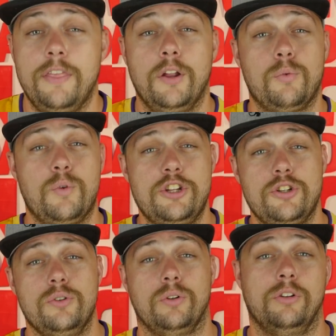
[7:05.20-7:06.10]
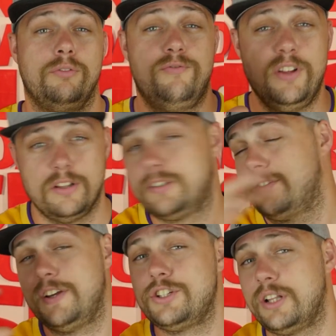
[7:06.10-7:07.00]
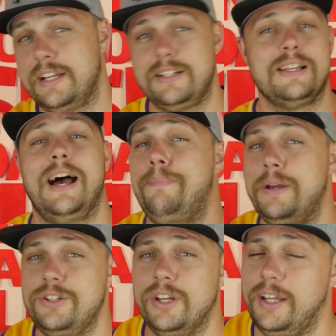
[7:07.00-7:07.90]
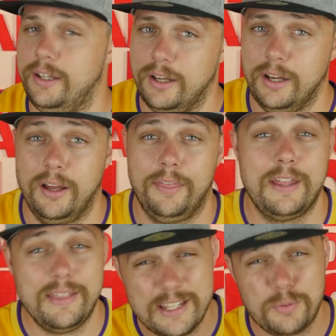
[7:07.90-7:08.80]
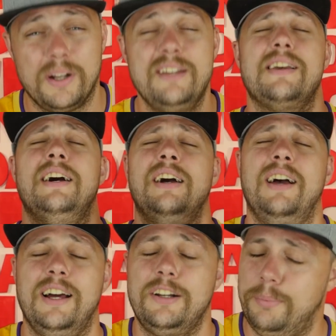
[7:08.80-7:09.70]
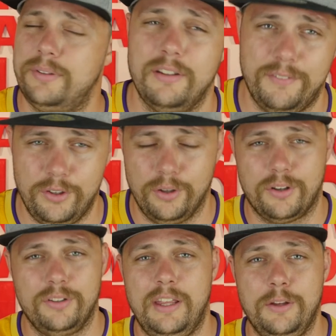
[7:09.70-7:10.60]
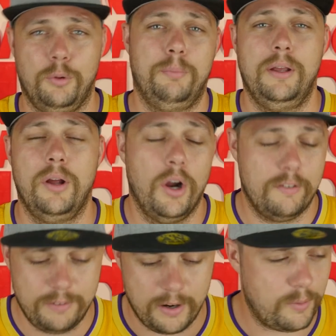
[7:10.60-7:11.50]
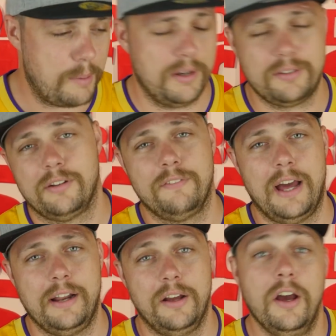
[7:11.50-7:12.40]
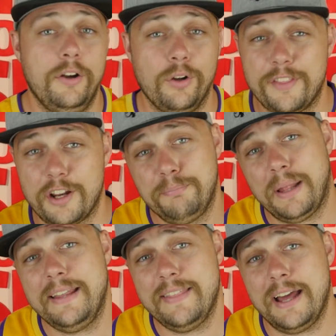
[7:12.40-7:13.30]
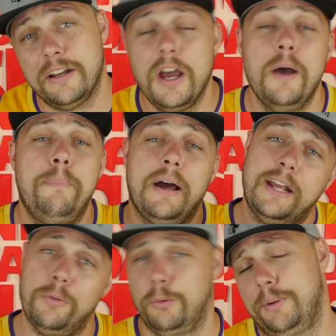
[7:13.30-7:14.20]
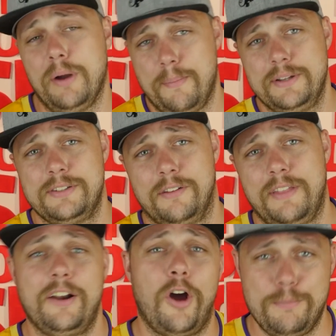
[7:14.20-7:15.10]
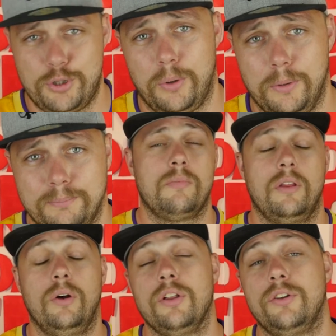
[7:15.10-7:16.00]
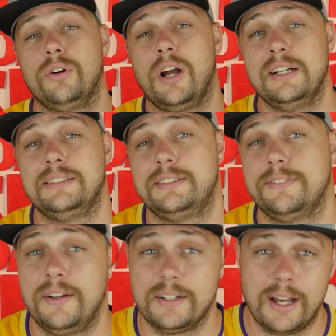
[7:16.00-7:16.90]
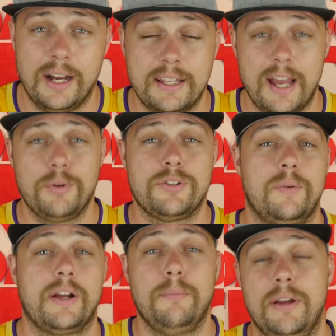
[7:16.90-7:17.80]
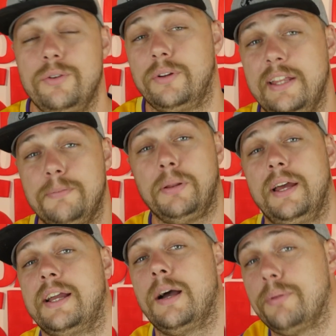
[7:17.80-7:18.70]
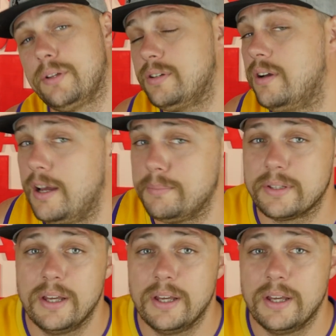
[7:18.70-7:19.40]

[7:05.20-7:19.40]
the original Villains and Vigilantes RPG, then this one is 100% for you because it will be very reminiscent of that. Not that I've played that, but it will be reminiscent of that, I'm sure. All in all, guys, it's a fun card game which I recommend you at least play a couple of times.